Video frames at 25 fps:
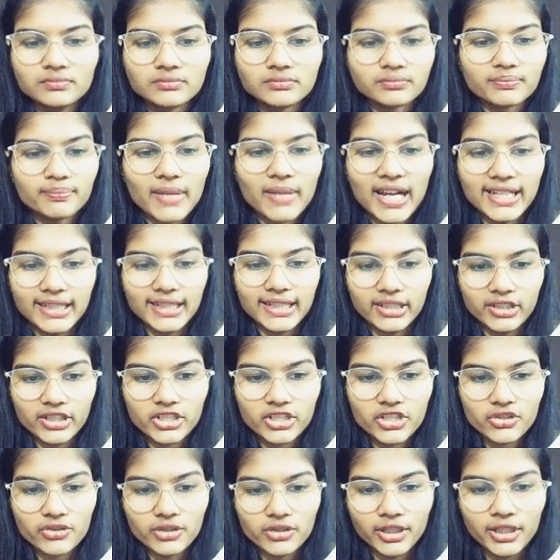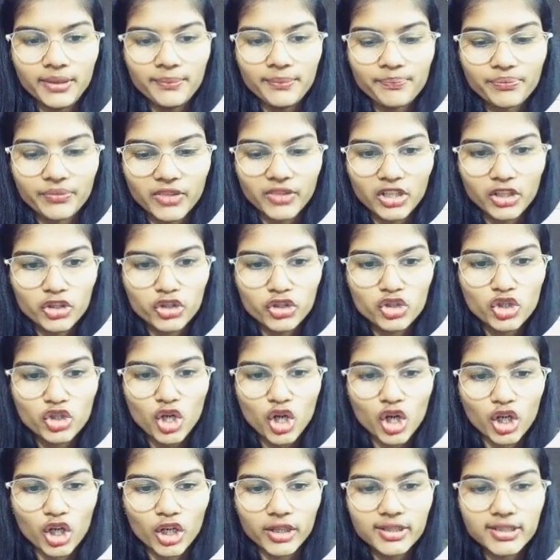Binary tree
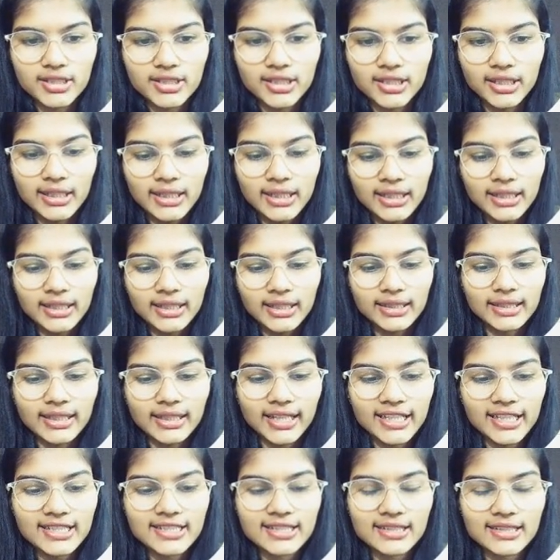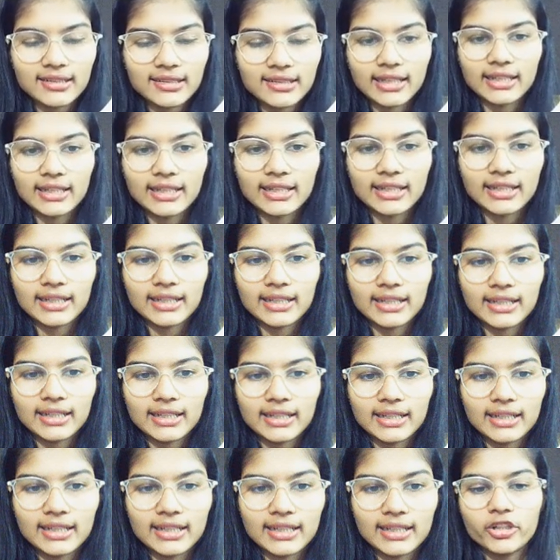dot, next line, you
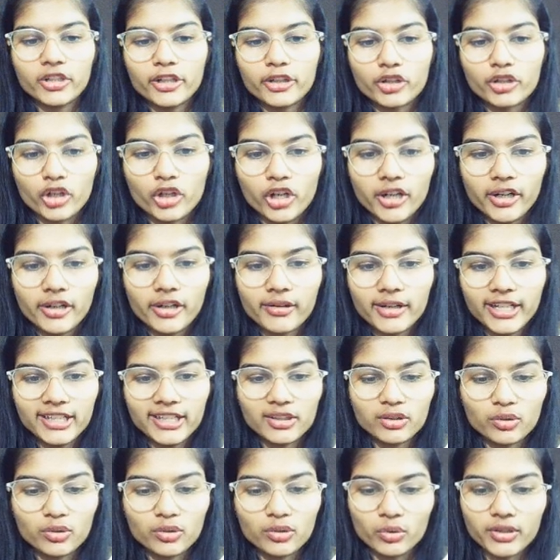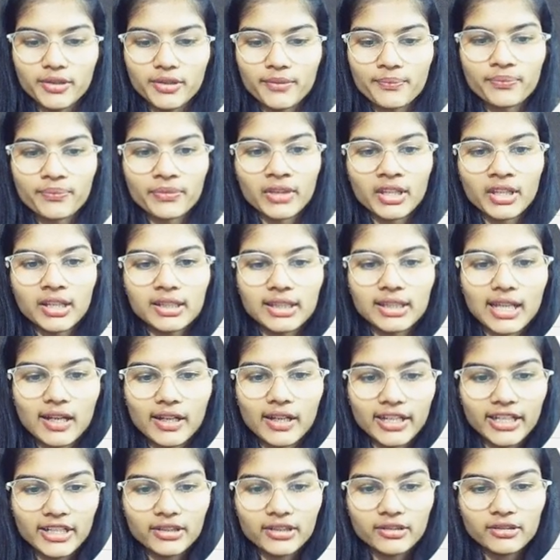have to put a dot, right, node.
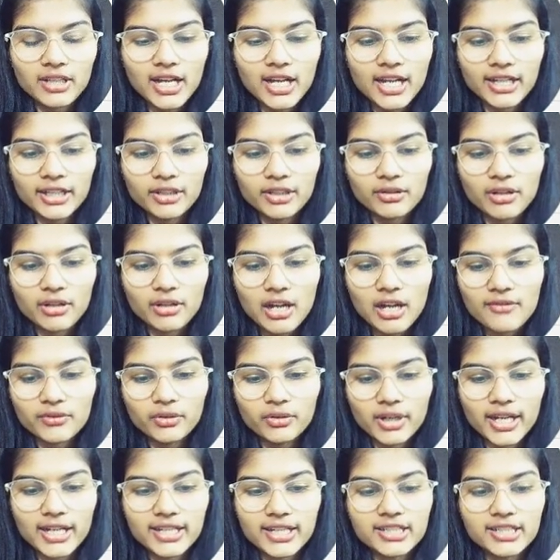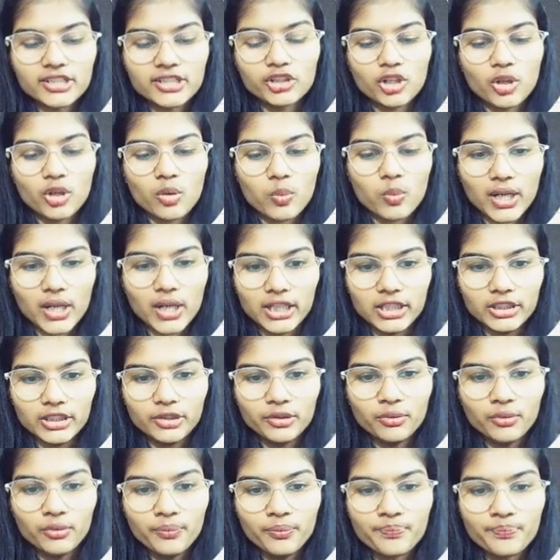Now into that you have to write in your
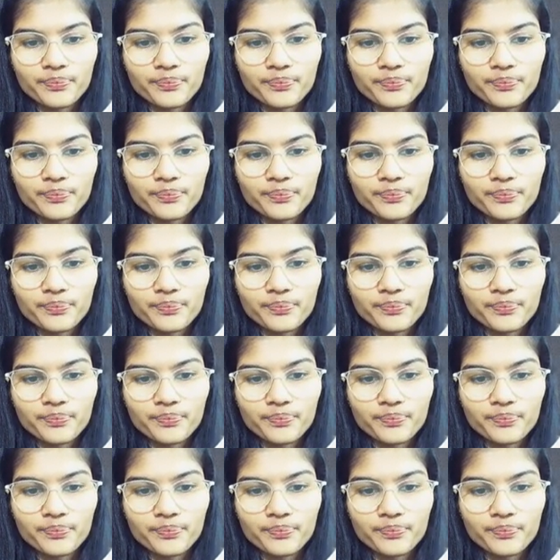value,